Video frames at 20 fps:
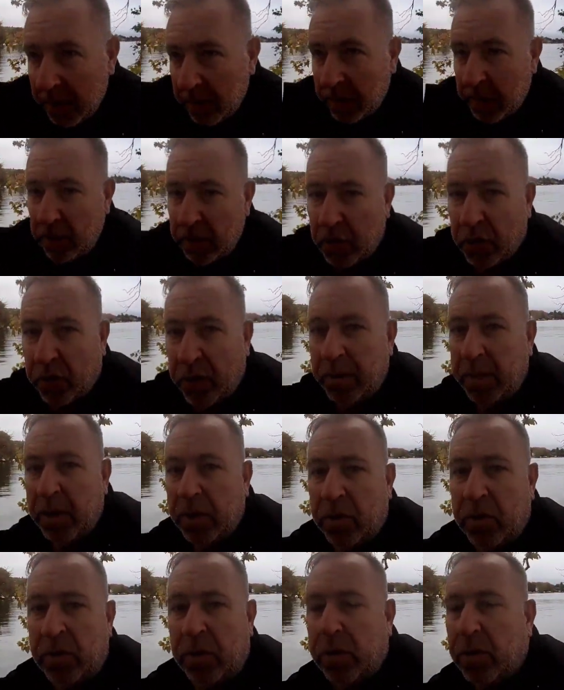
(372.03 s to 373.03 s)
Those
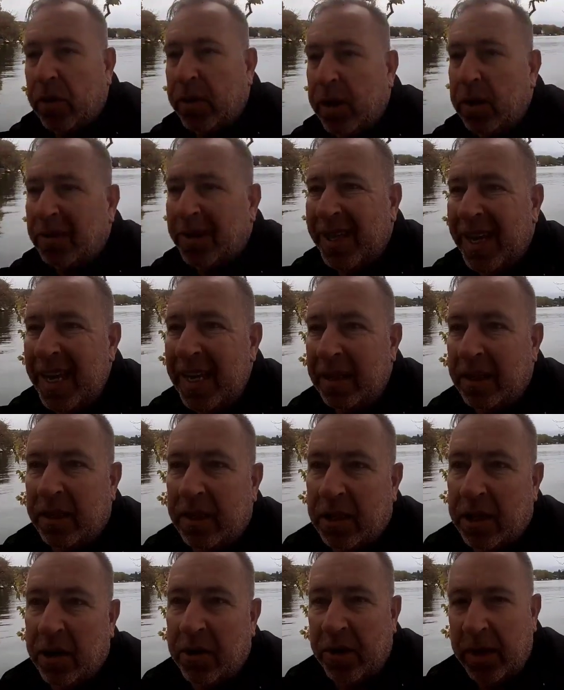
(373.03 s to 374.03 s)
criminals, those kids
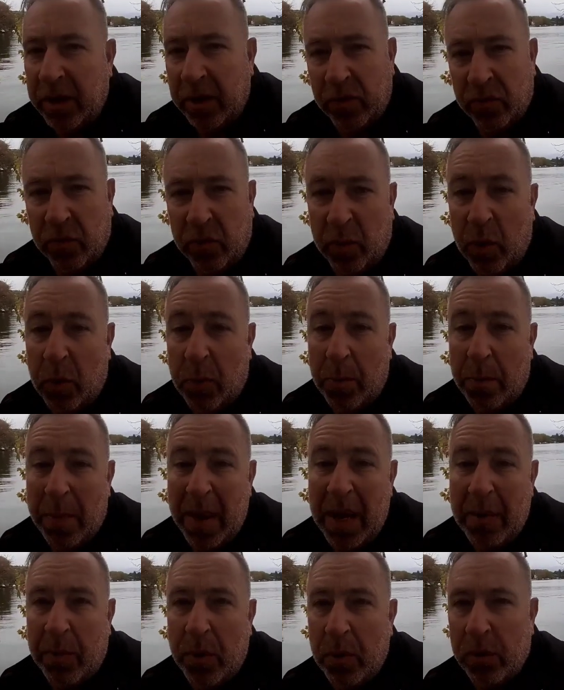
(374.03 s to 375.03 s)
that's going in, or
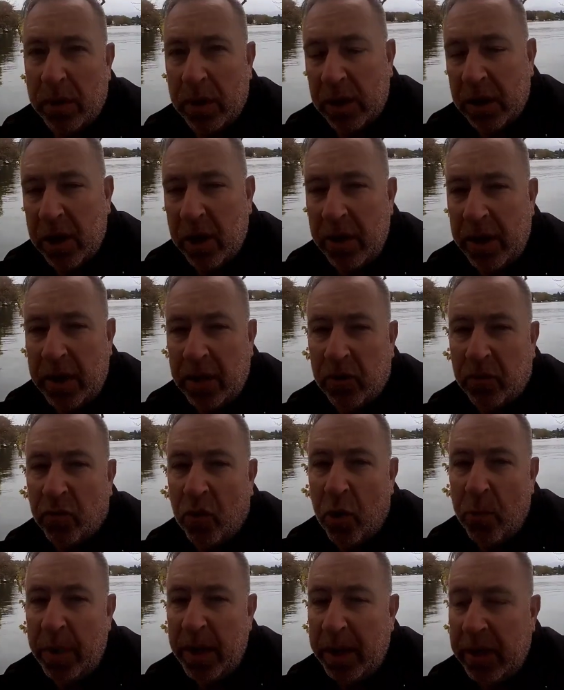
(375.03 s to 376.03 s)
people that's going in and
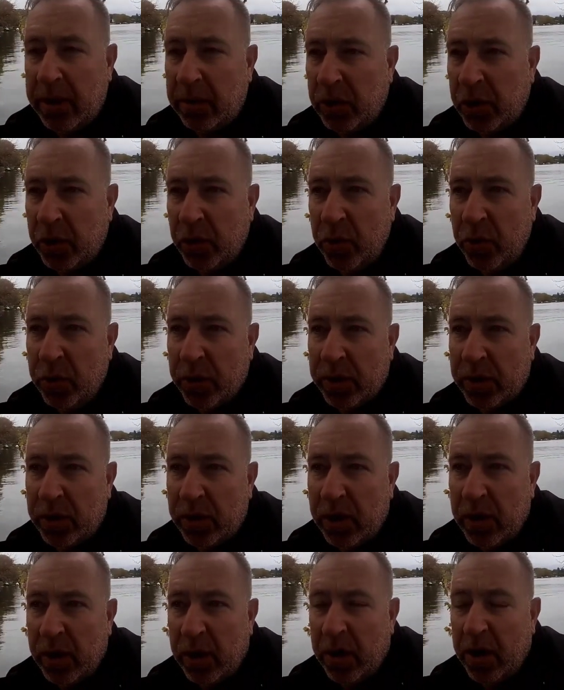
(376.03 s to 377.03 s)
robbing those
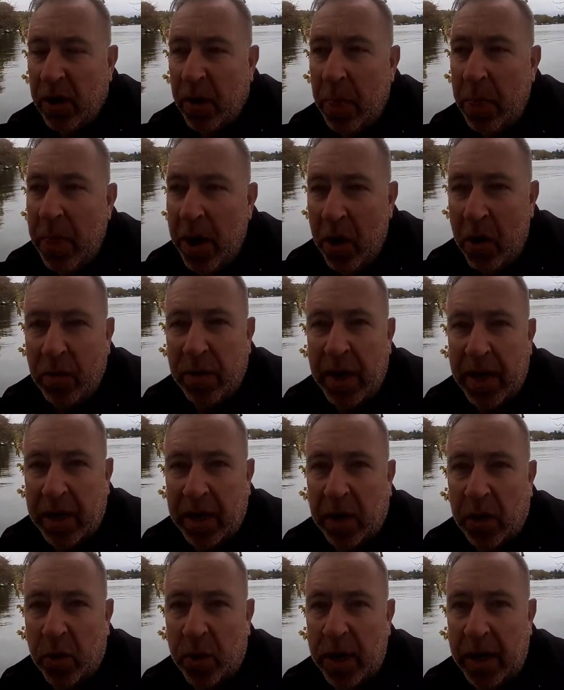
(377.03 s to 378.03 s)
stores, know they
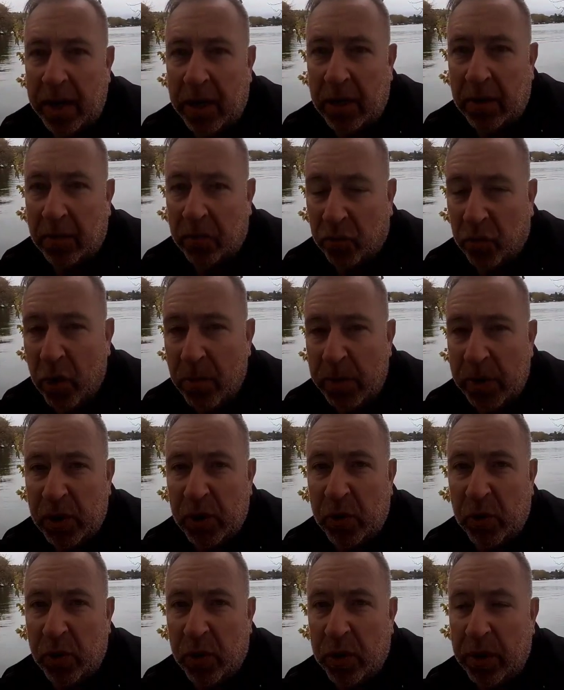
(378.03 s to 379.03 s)
can go in and rob a
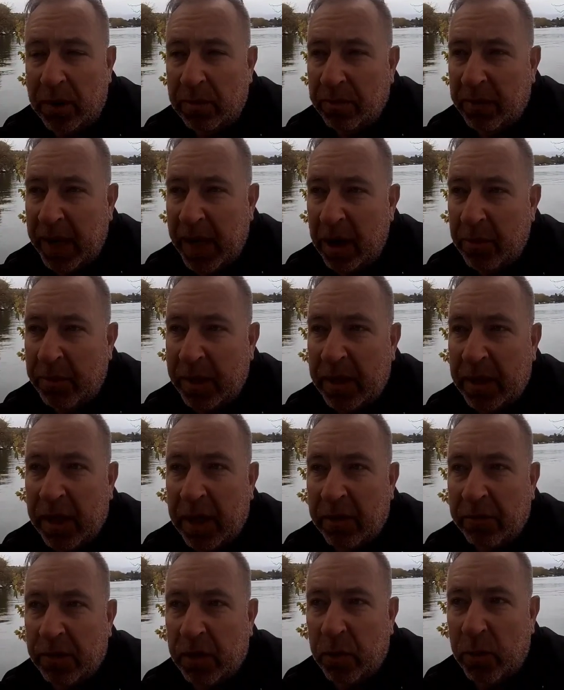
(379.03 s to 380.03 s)
store, help
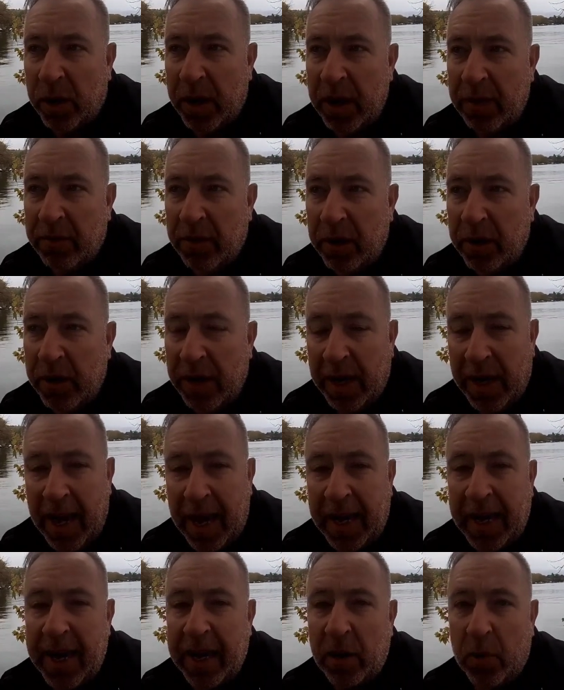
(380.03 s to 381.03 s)
themselves to whatever,
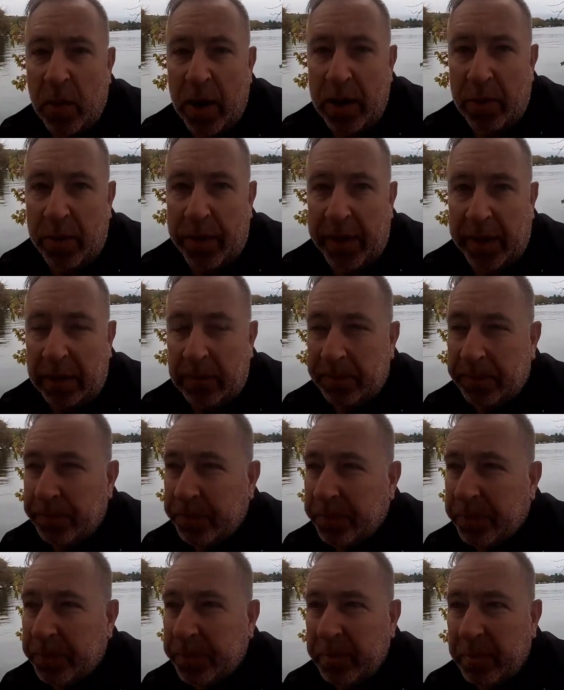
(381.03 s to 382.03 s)
and get away with it.
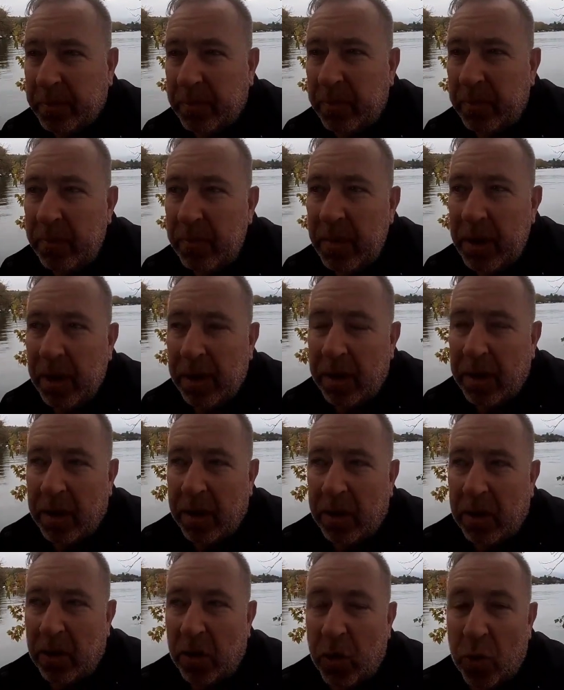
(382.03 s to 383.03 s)

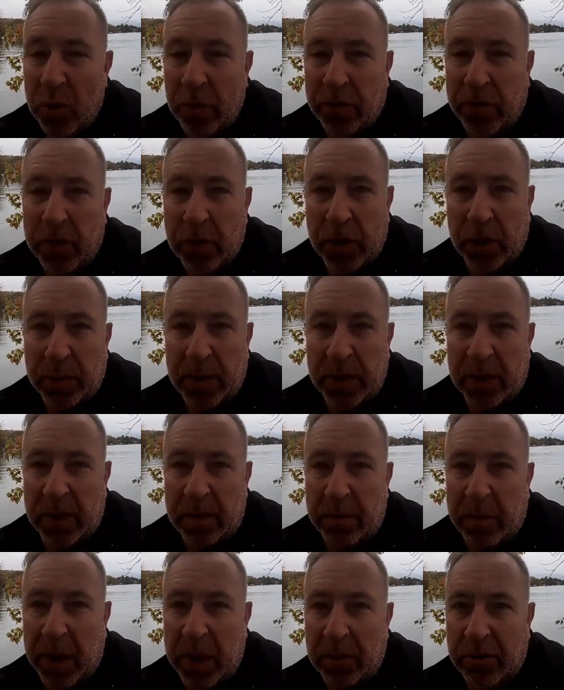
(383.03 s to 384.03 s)
Law enforcement's
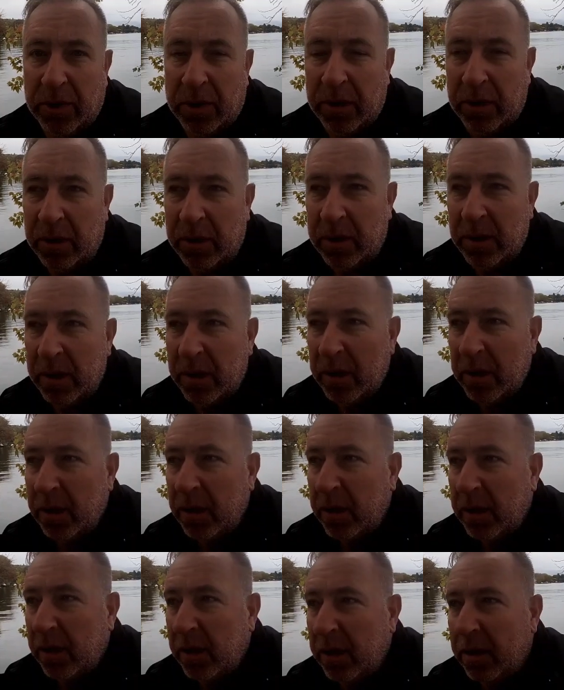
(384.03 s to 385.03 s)
impotent,
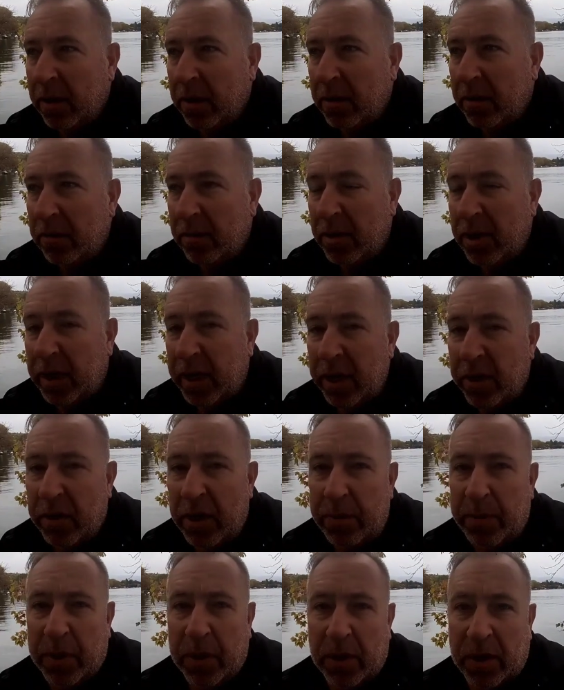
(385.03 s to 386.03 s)

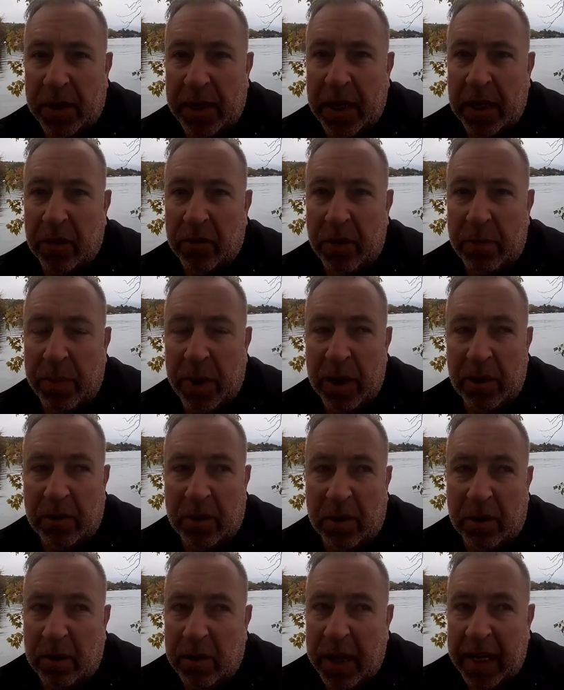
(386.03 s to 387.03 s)
security personnel are
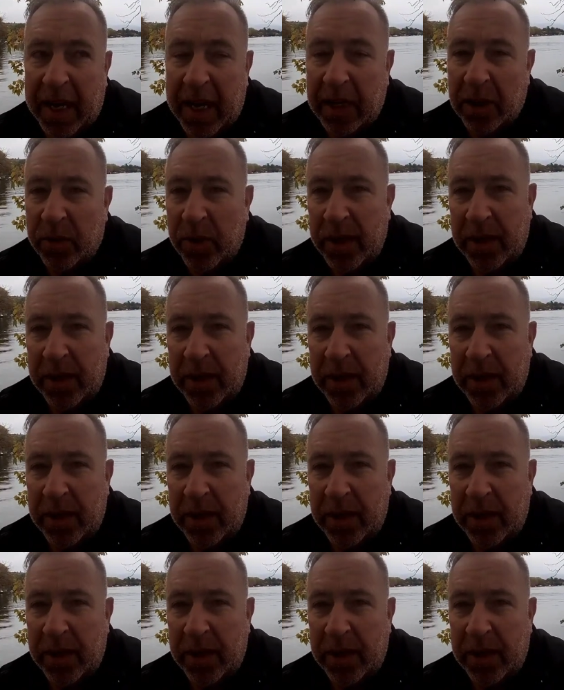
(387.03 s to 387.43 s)
impotent, they can't do